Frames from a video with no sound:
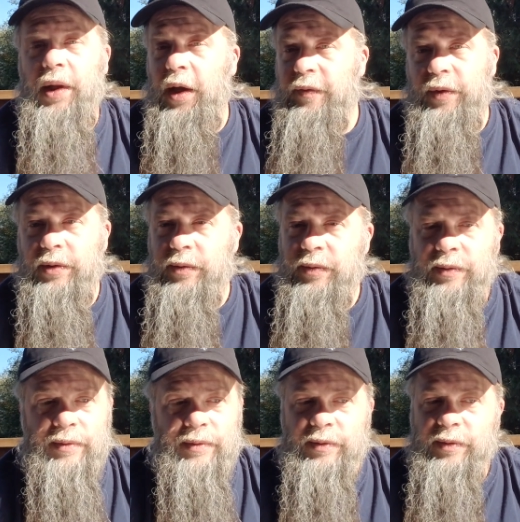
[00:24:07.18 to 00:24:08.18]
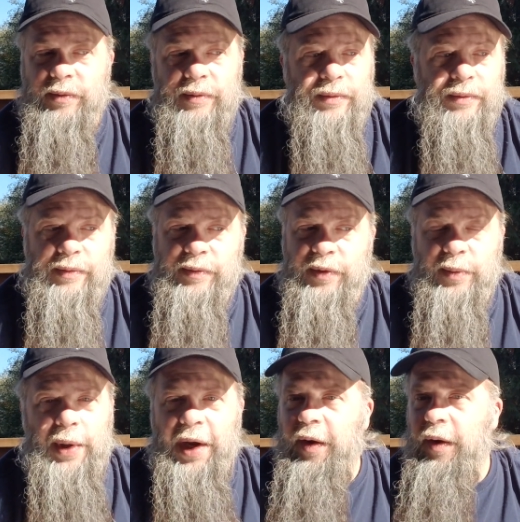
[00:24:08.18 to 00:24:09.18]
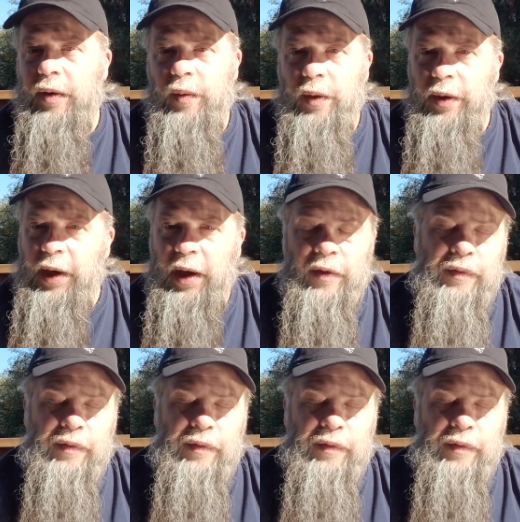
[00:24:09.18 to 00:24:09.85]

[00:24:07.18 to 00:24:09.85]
loving the micarta work knife